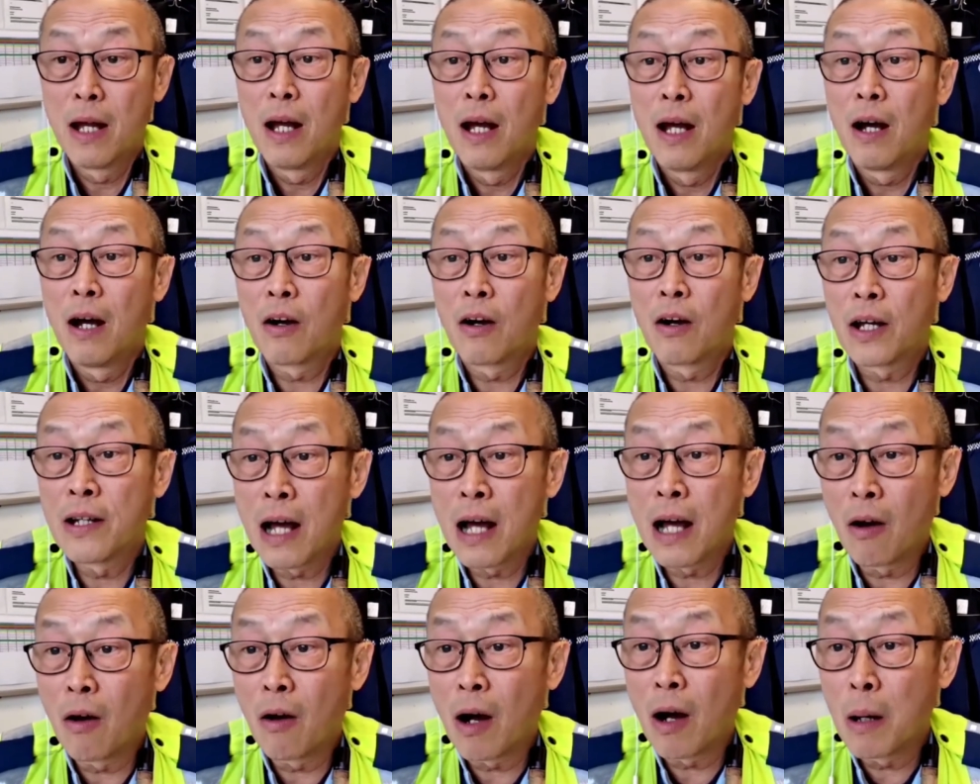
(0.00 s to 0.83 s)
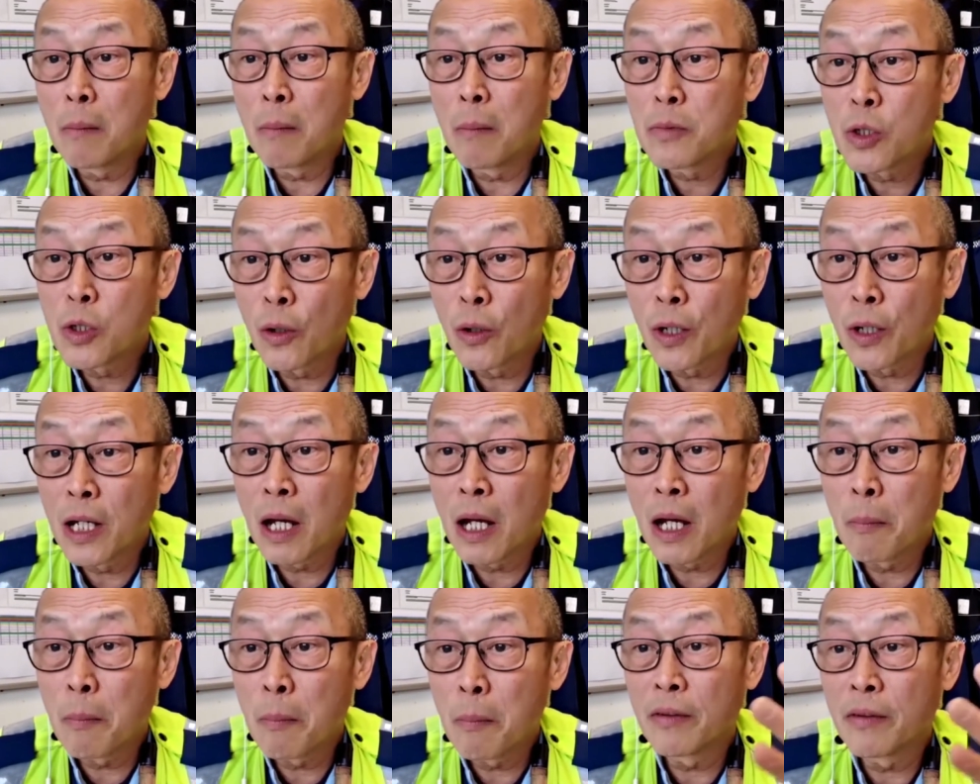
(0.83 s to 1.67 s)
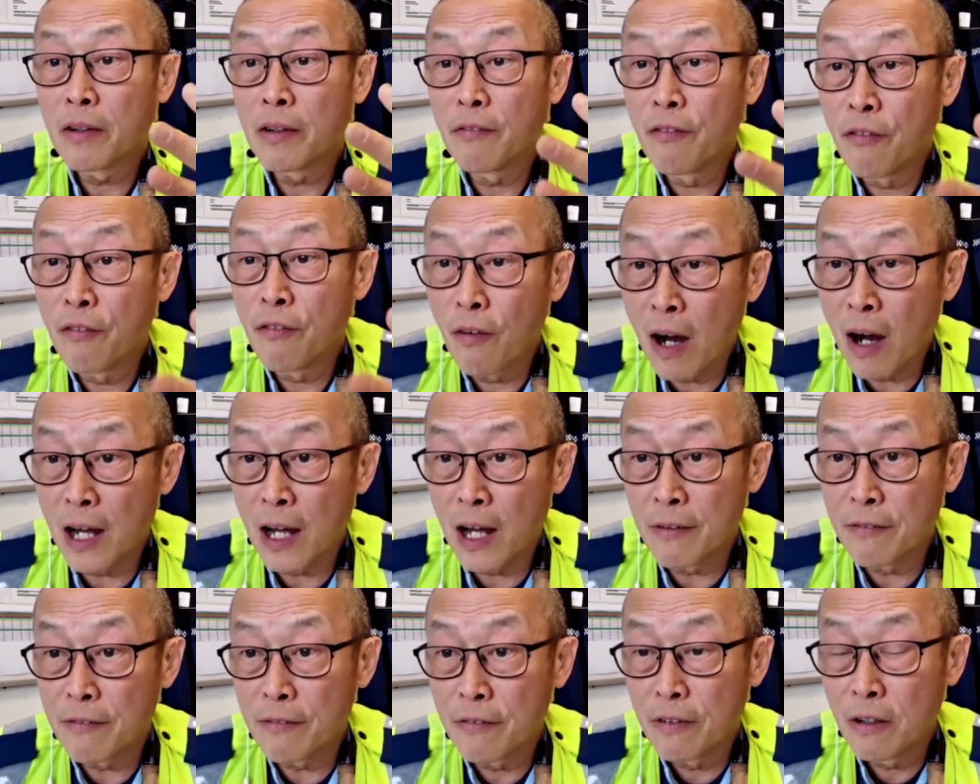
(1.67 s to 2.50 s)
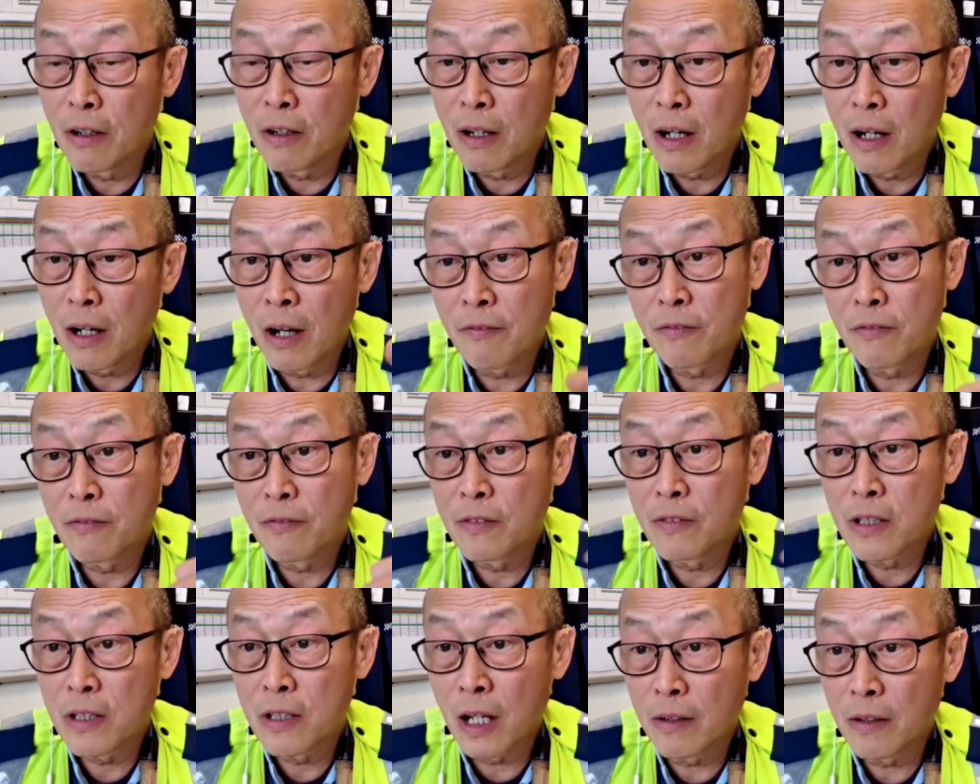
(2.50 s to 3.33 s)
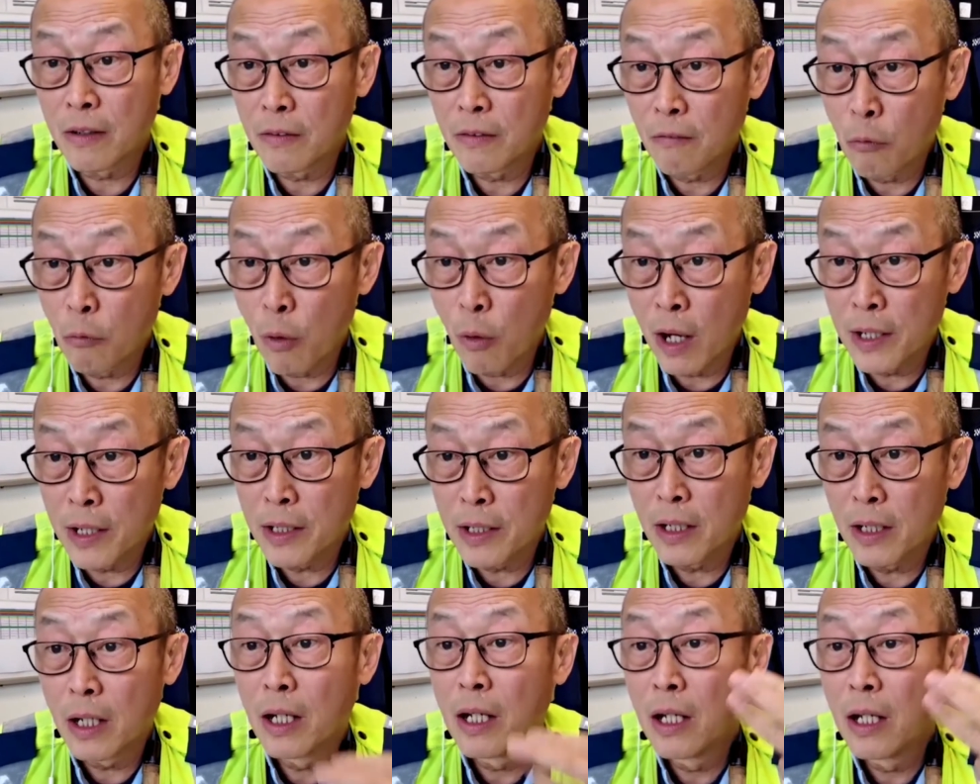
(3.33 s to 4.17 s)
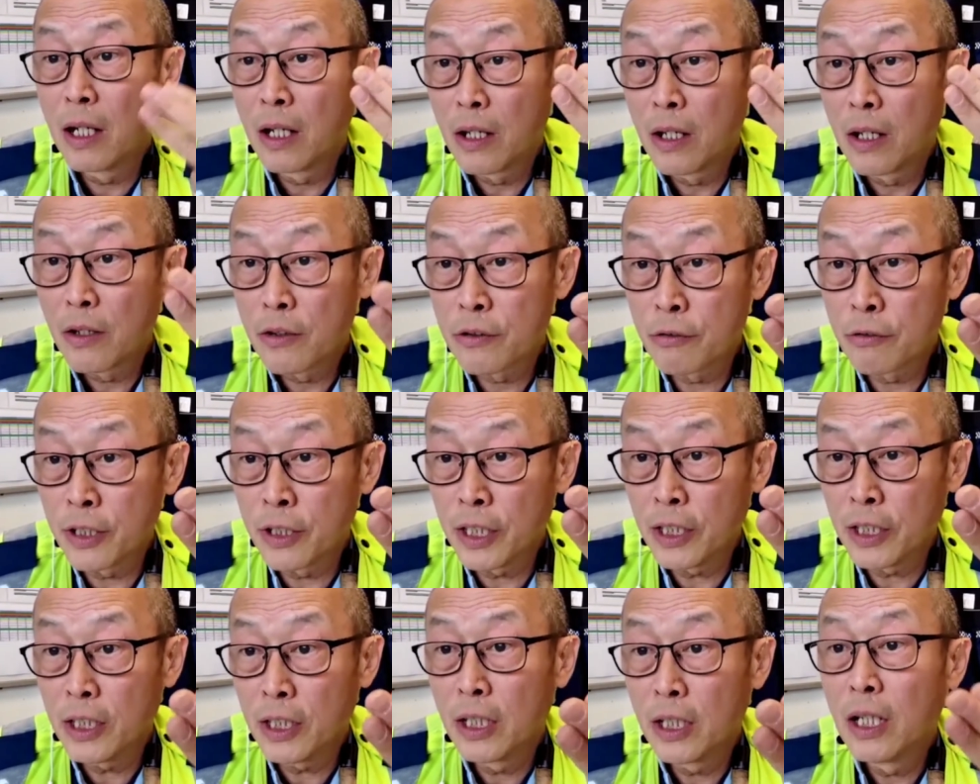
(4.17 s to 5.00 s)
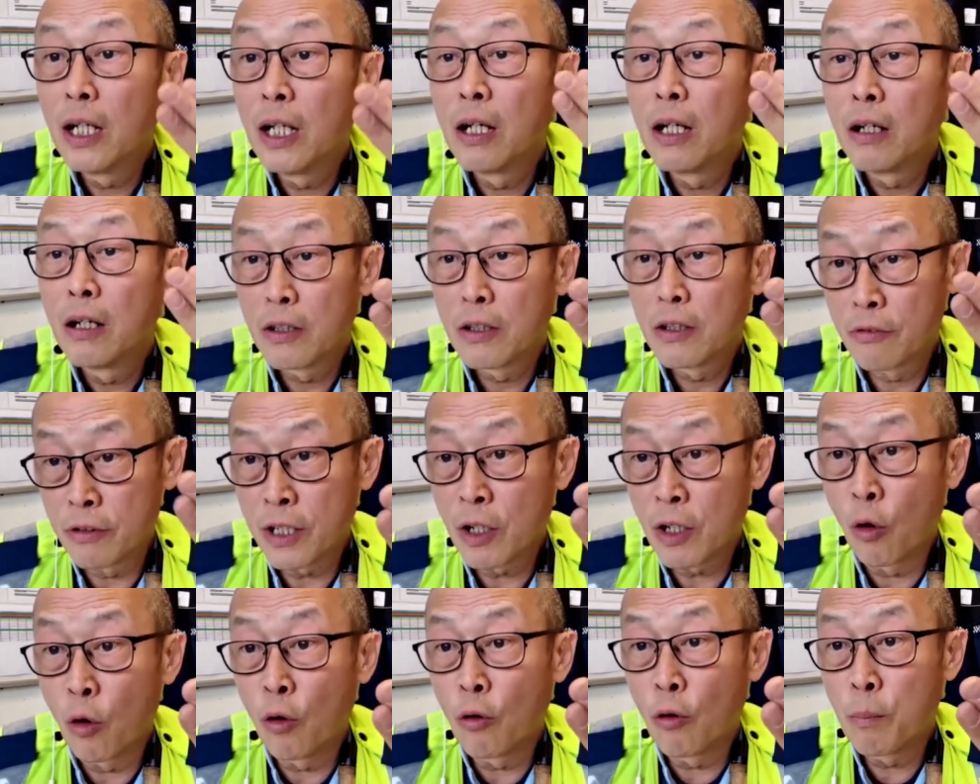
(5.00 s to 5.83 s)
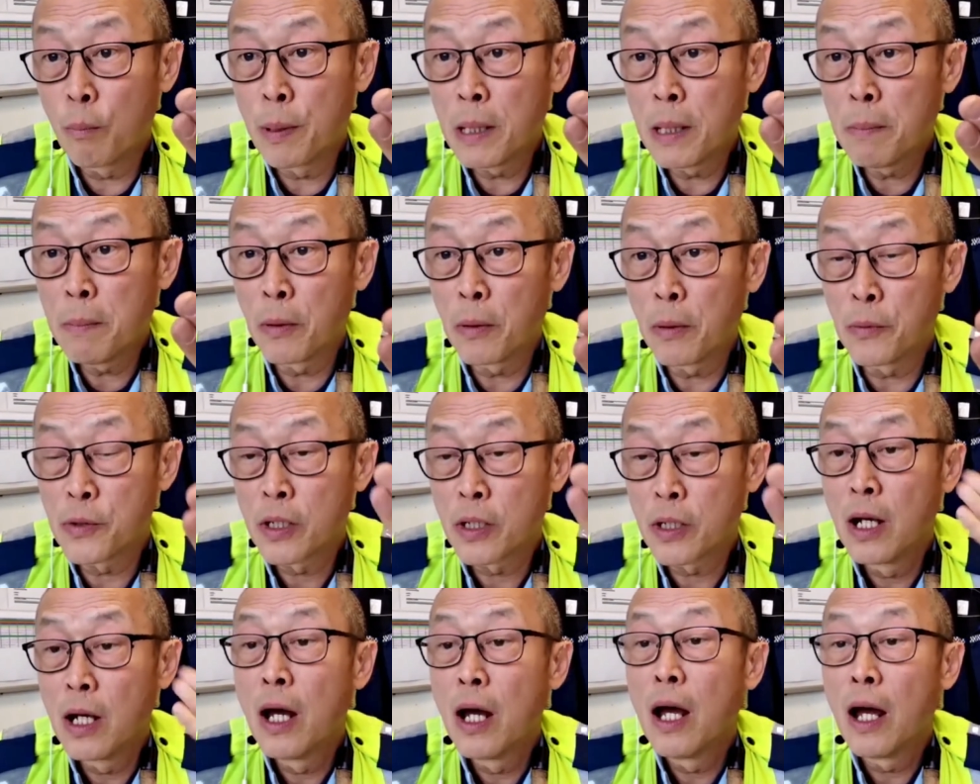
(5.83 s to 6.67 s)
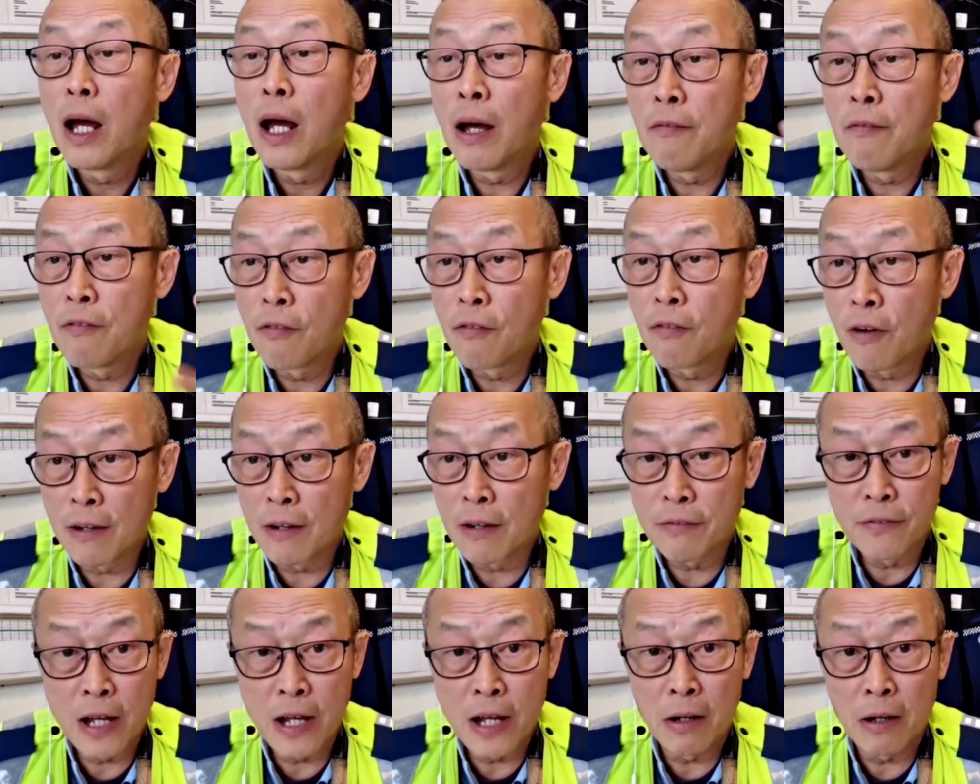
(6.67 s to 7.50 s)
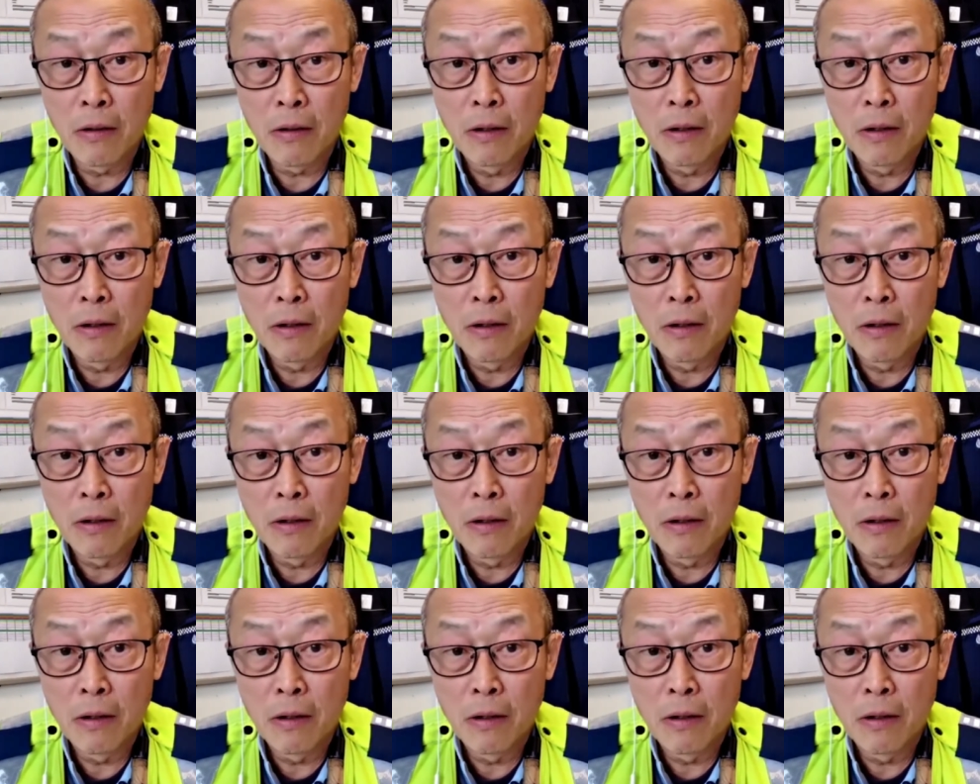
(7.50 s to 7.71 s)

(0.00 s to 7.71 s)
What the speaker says: Okay, now I'm talking about the 5. I've done 1, 3, 3 all peoples, and 5 now.